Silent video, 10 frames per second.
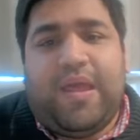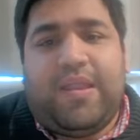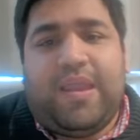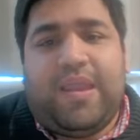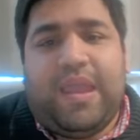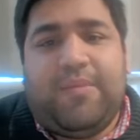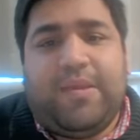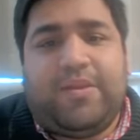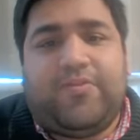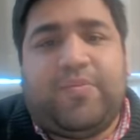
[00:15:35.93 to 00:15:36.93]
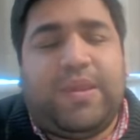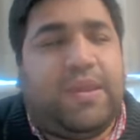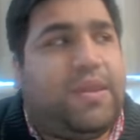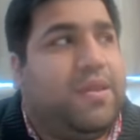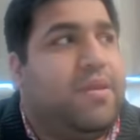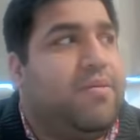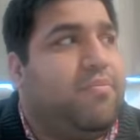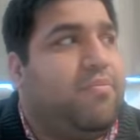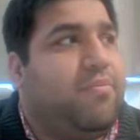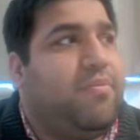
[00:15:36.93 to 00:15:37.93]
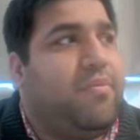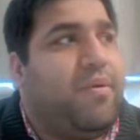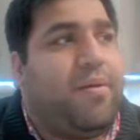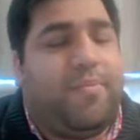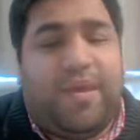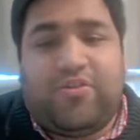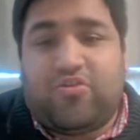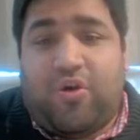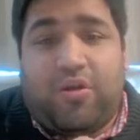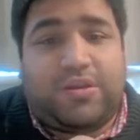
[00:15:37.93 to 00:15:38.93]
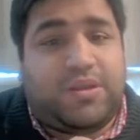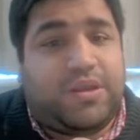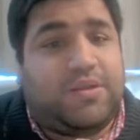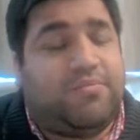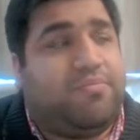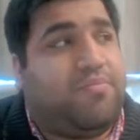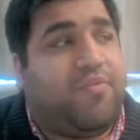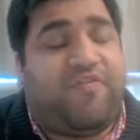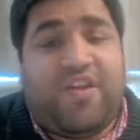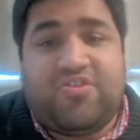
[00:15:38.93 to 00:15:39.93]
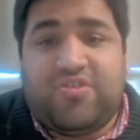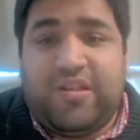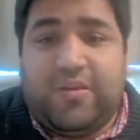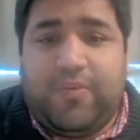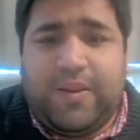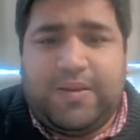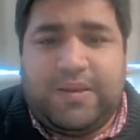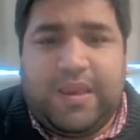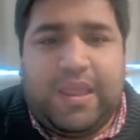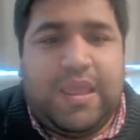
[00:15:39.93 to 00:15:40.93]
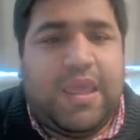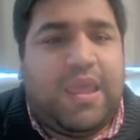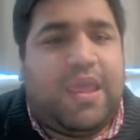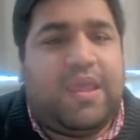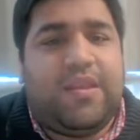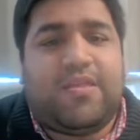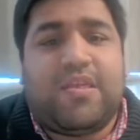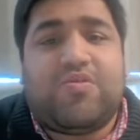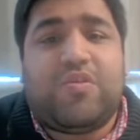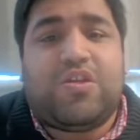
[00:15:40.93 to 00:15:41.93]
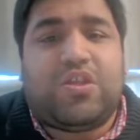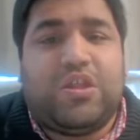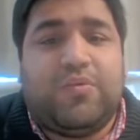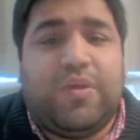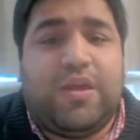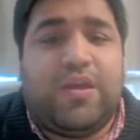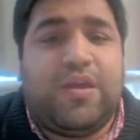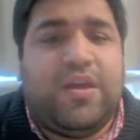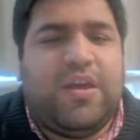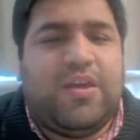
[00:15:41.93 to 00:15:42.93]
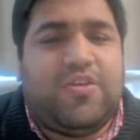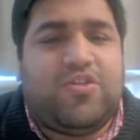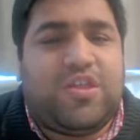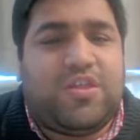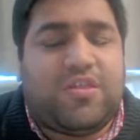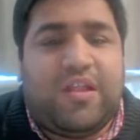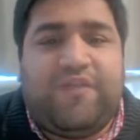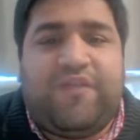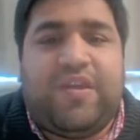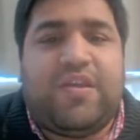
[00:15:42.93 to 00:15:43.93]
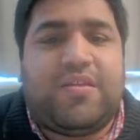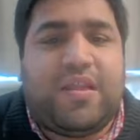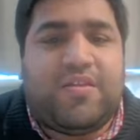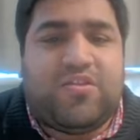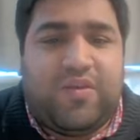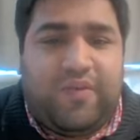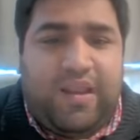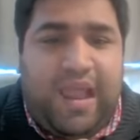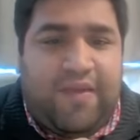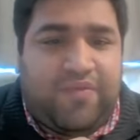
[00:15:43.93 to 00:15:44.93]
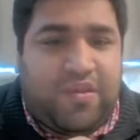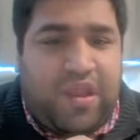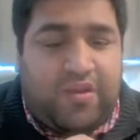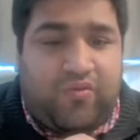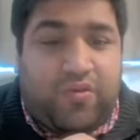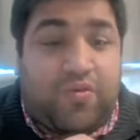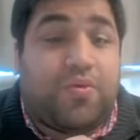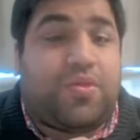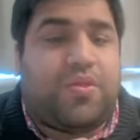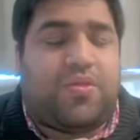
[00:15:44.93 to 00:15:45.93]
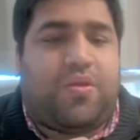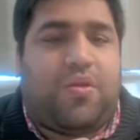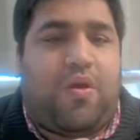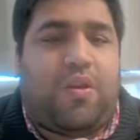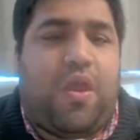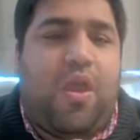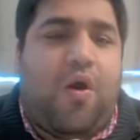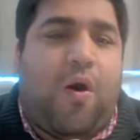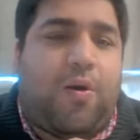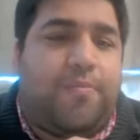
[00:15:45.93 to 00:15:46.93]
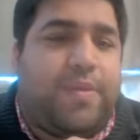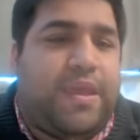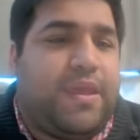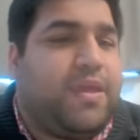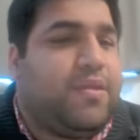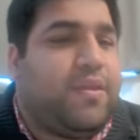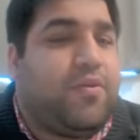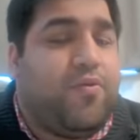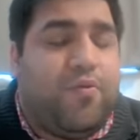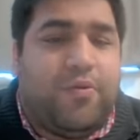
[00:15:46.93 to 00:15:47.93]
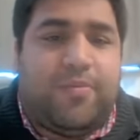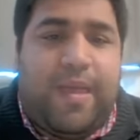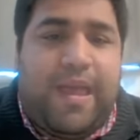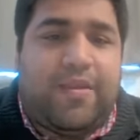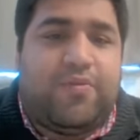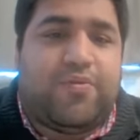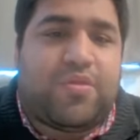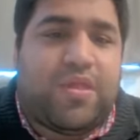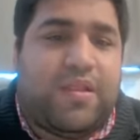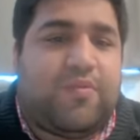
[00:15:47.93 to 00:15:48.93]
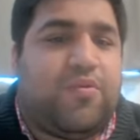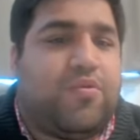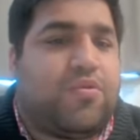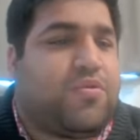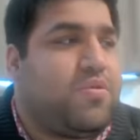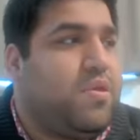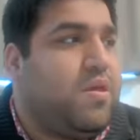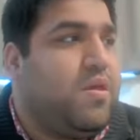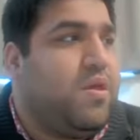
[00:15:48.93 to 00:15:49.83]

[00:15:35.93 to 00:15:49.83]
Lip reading: and aiming to be a big shot professional one day in a situation where she still fears that she will have the right resources or not, or be it an old man who still goes